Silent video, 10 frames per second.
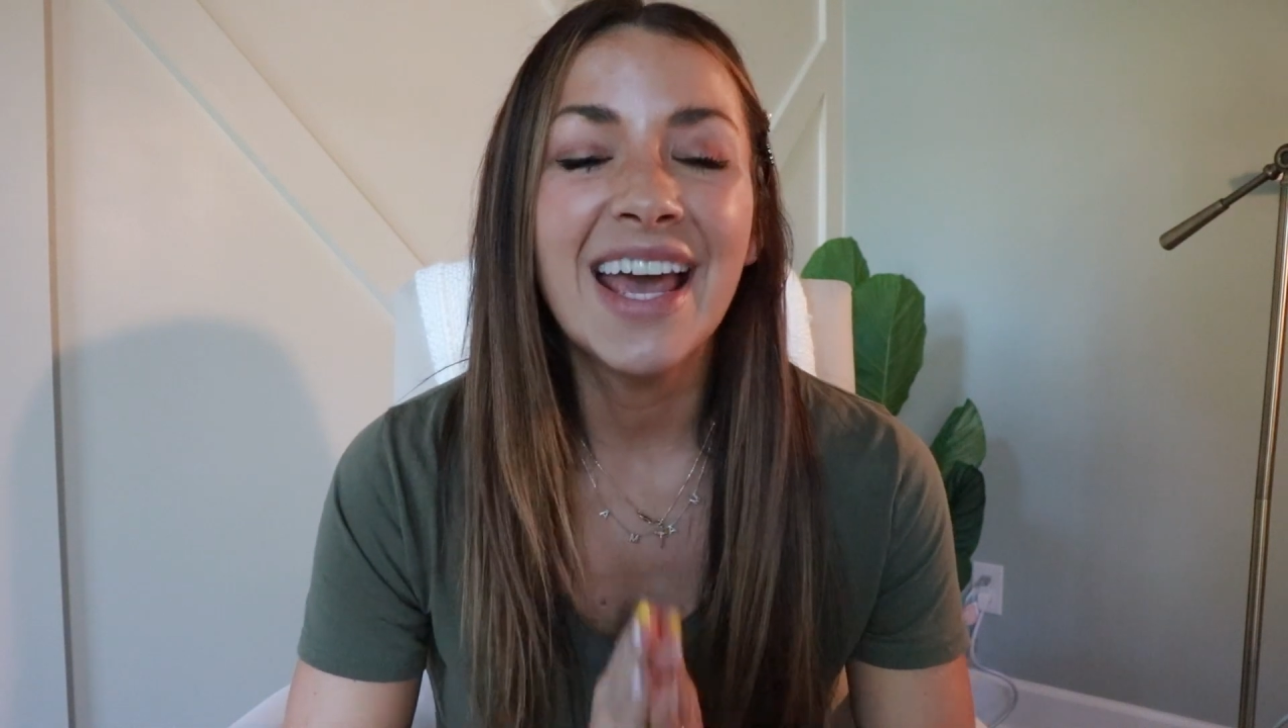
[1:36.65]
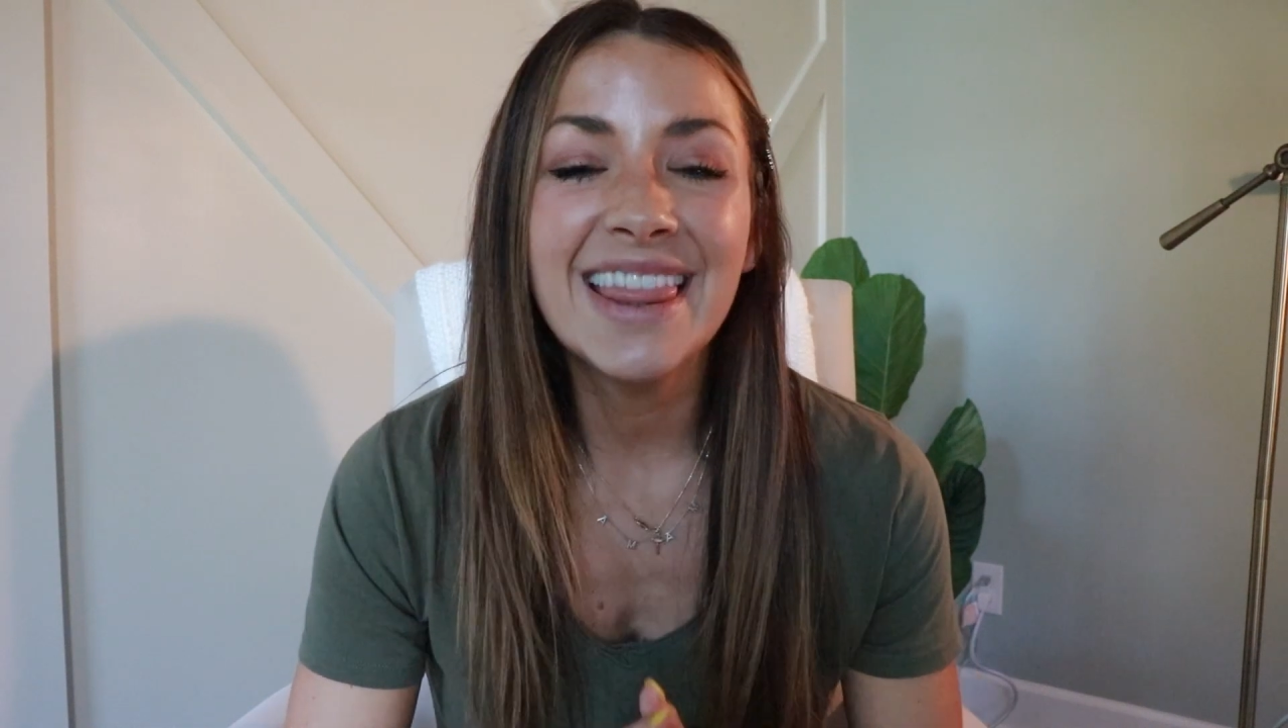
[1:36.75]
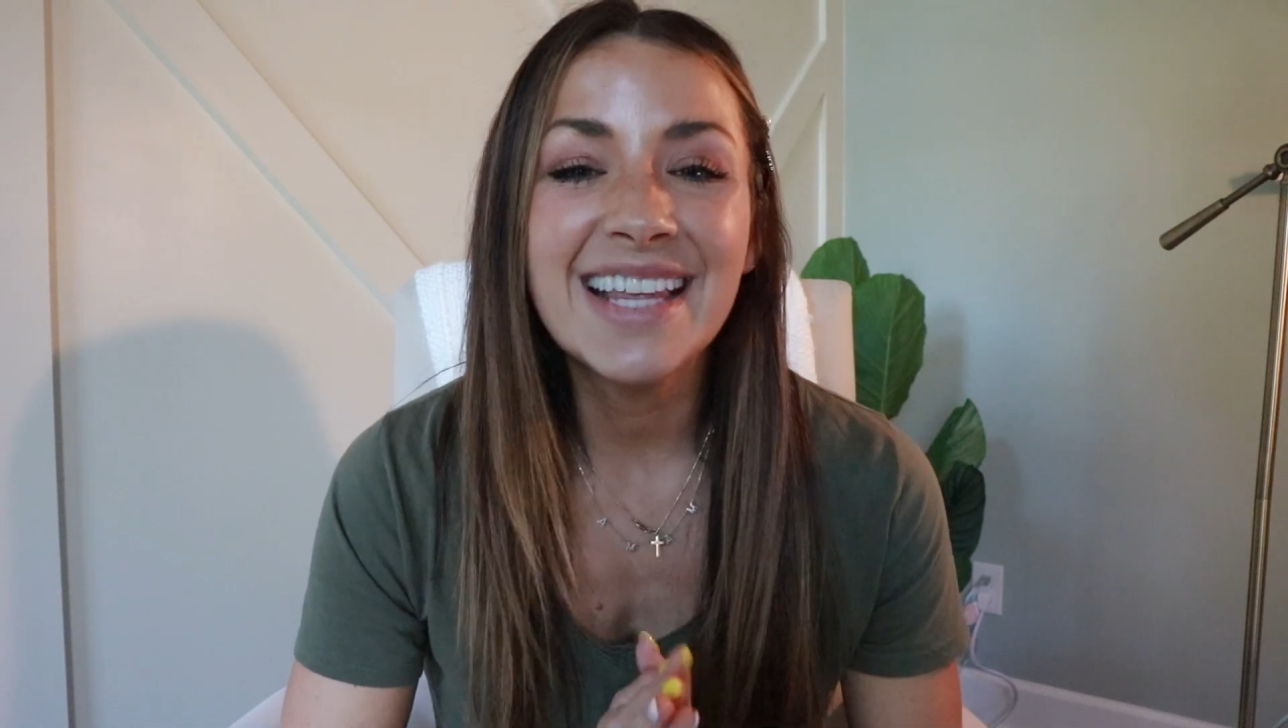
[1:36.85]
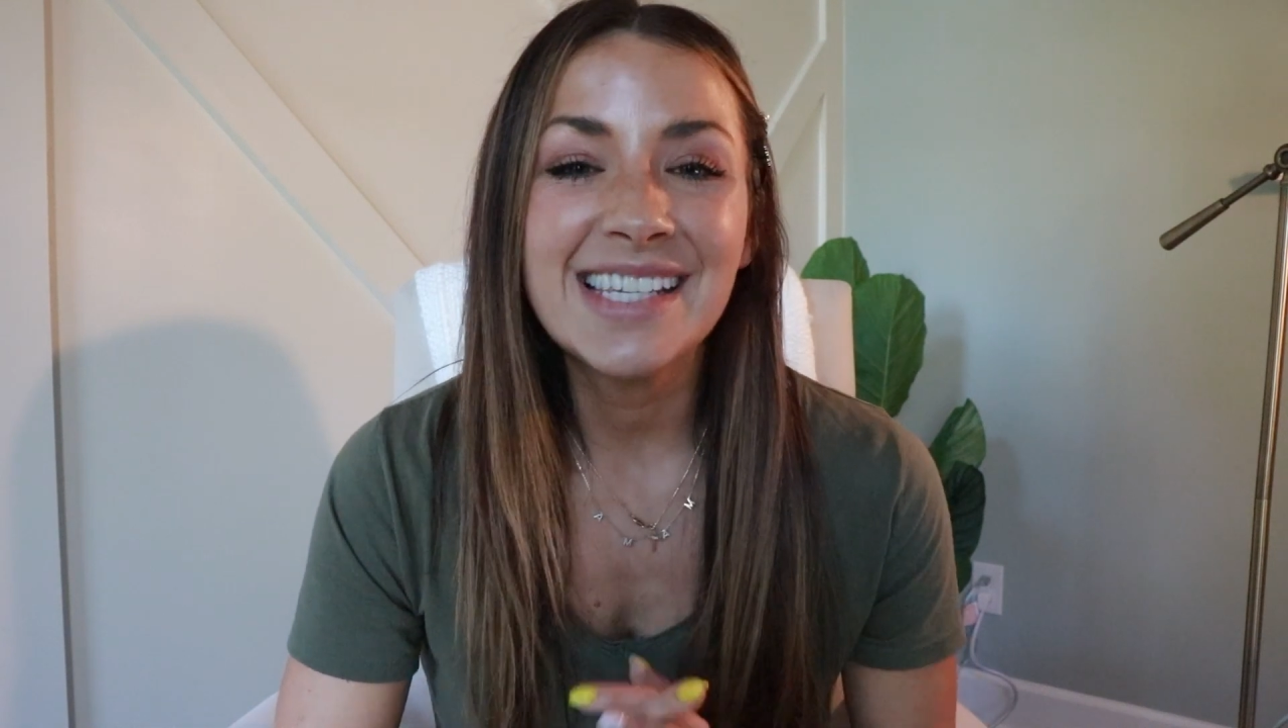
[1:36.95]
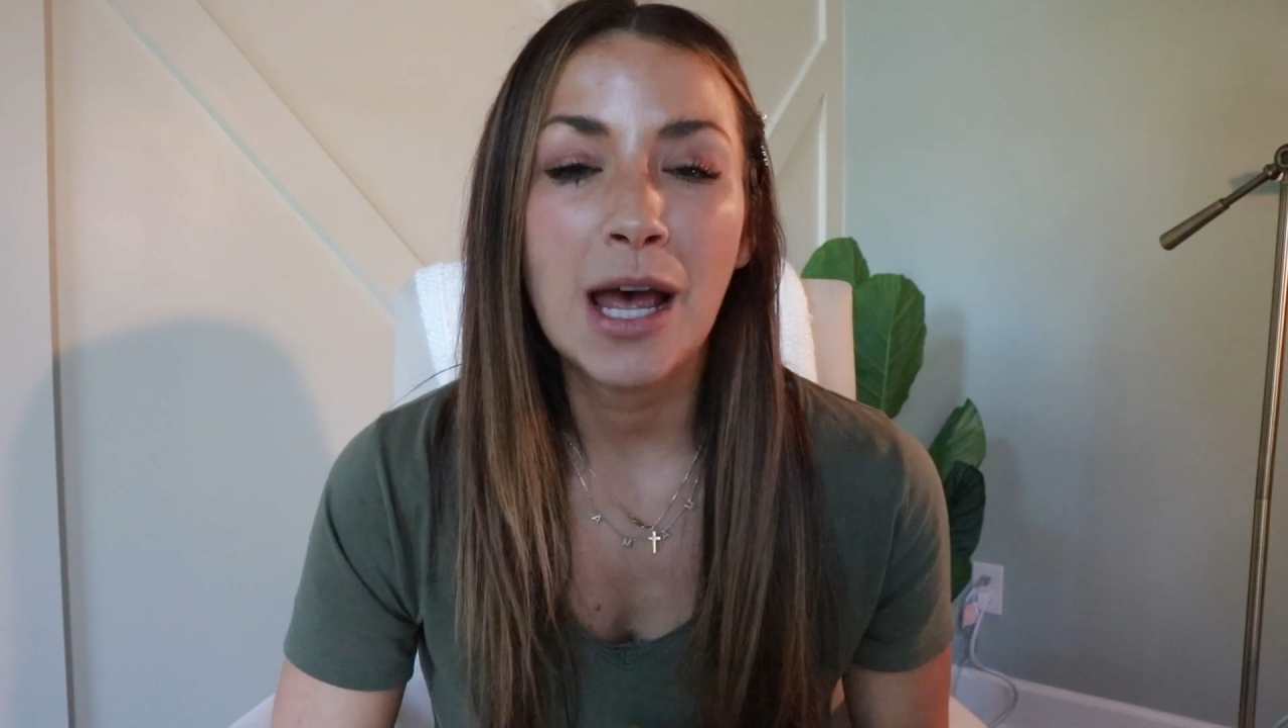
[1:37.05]

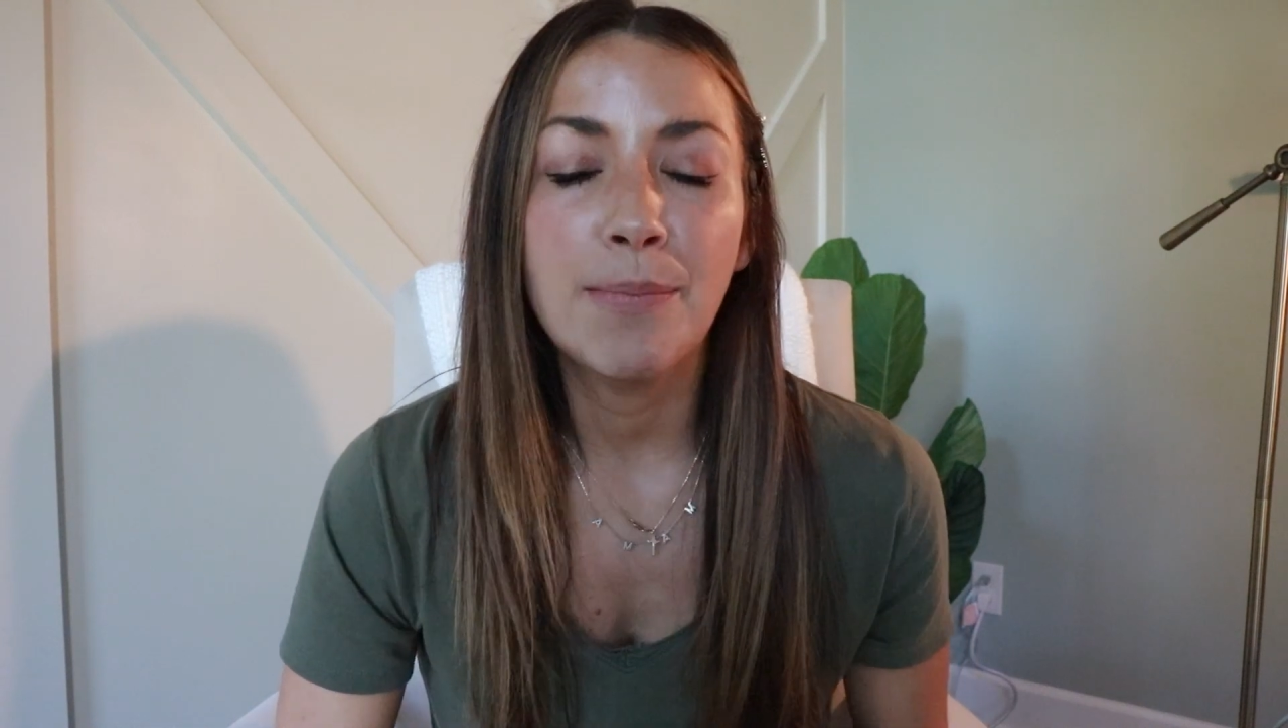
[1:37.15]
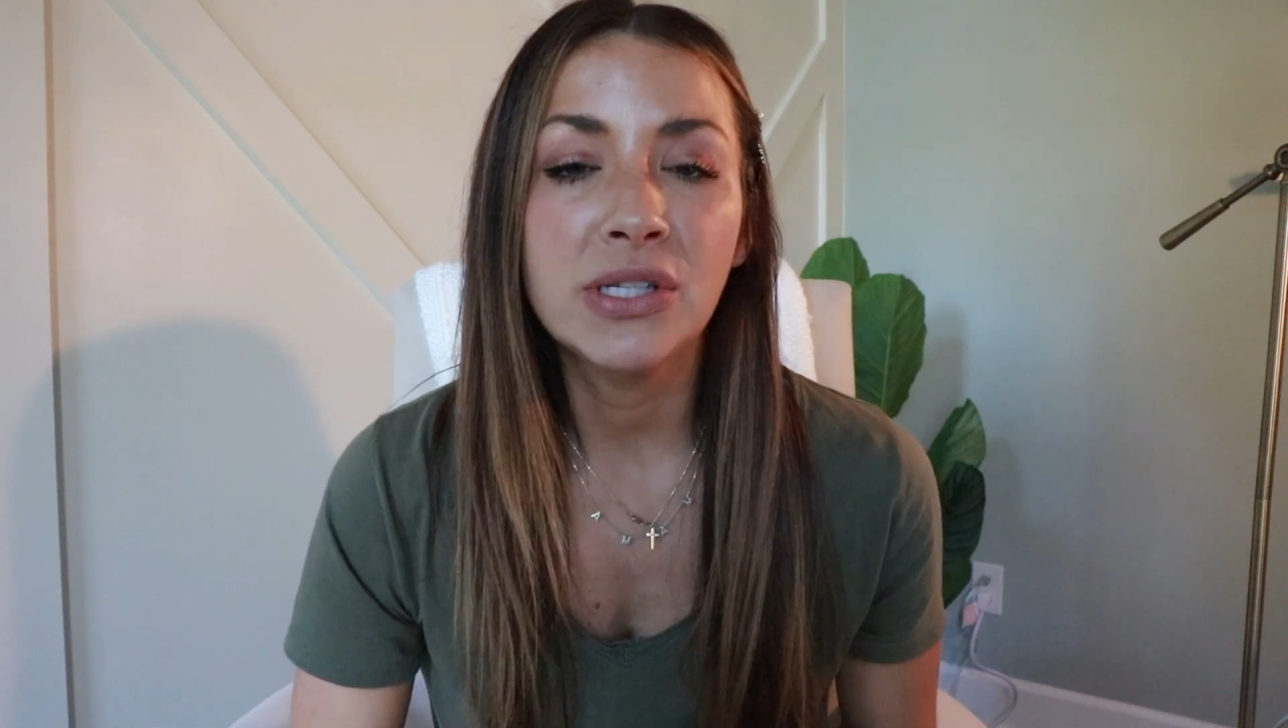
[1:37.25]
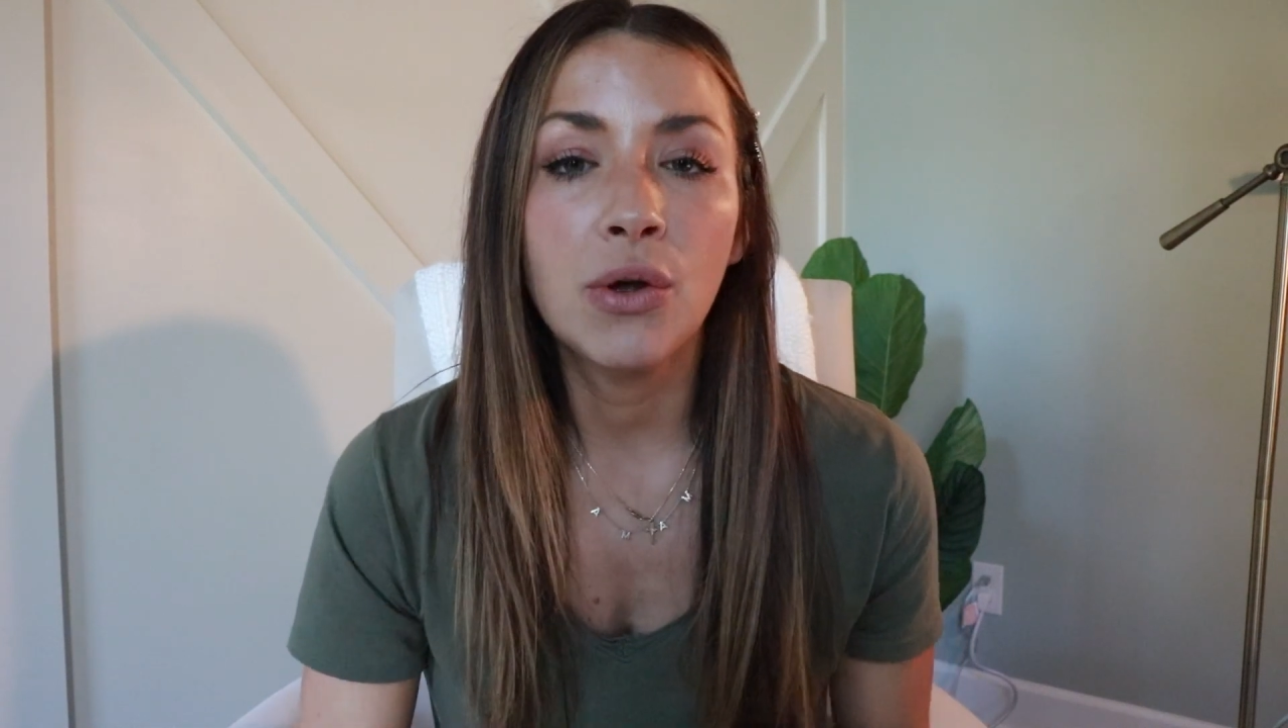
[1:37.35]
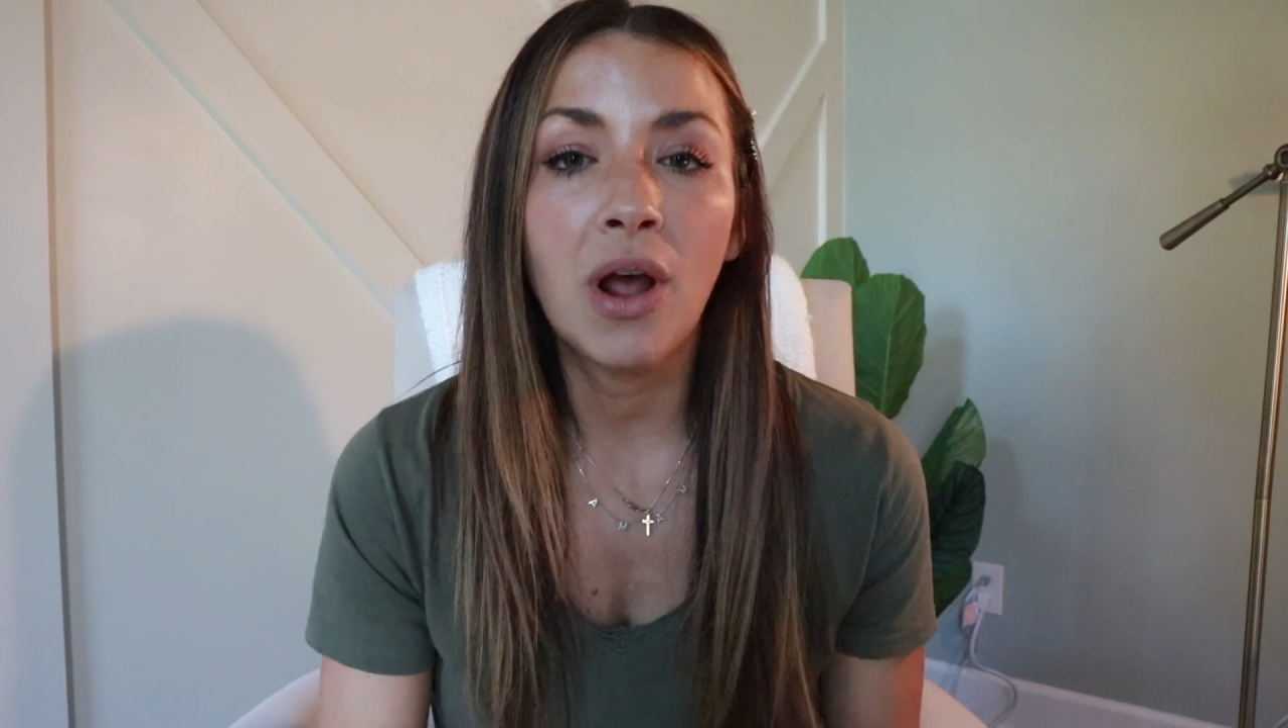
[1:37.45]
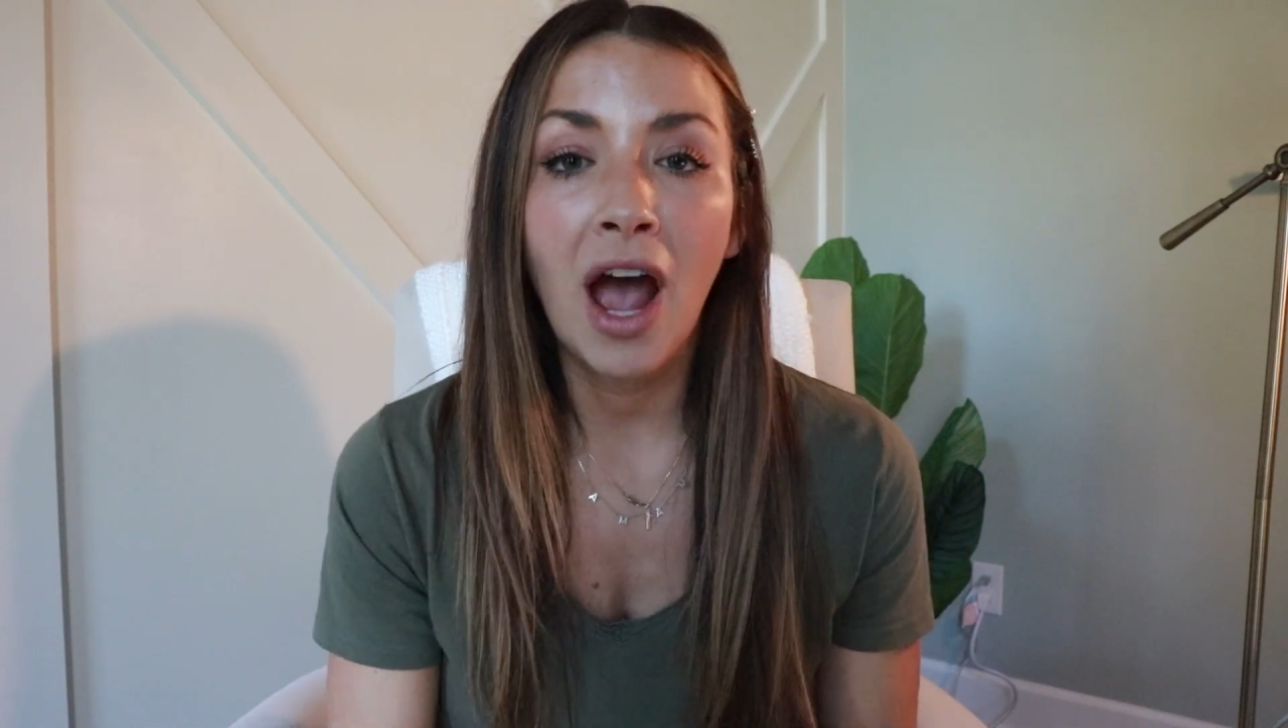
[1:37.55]
in this episode,